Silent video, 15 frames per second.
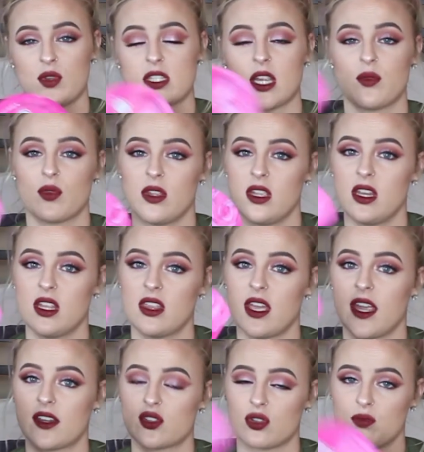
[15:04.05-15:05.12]
which I really need
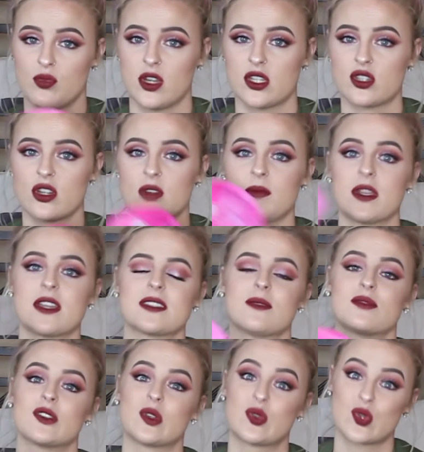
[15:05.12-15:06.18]
the extra moisture because
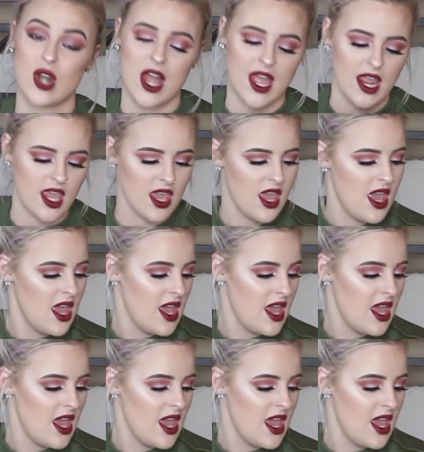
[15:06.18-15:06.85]
I'm so dry.